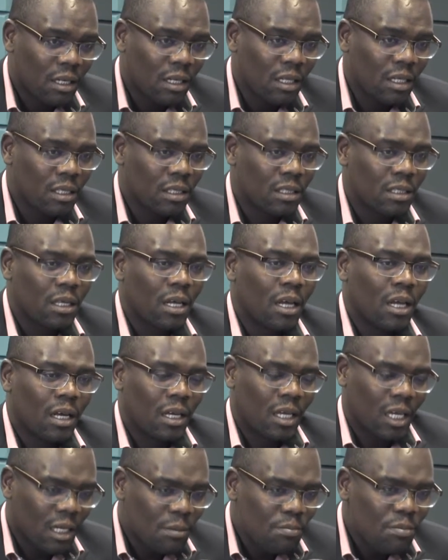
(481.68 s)
this,
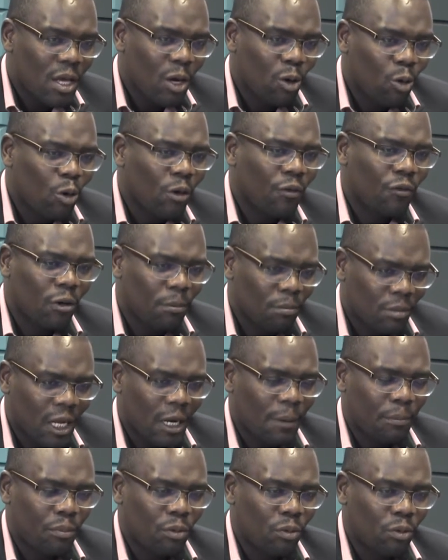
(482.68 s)
get me a quote from
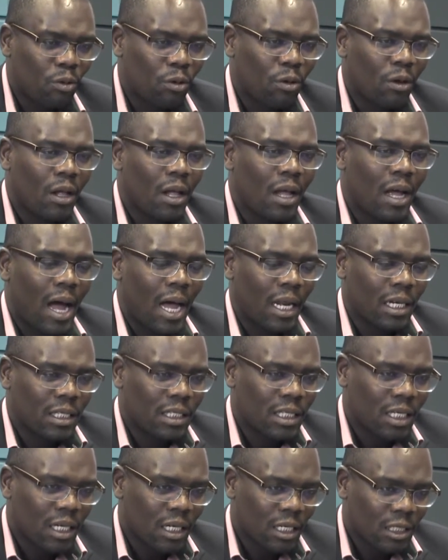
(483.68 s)
that book,
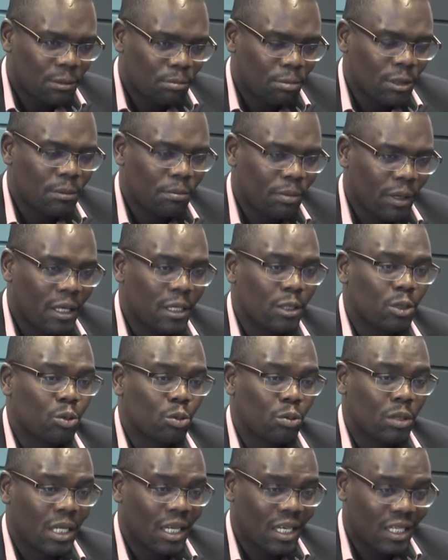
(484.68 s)
until the speech begins
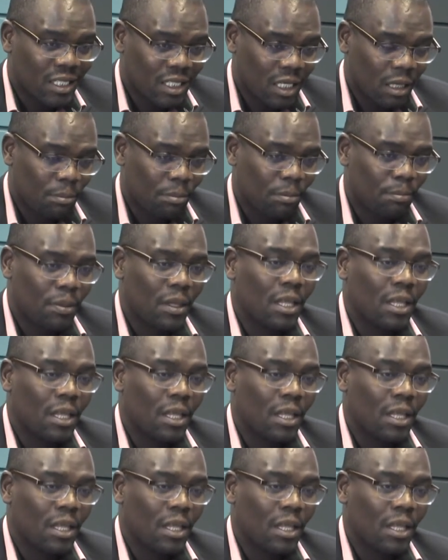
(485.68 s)
to take shape.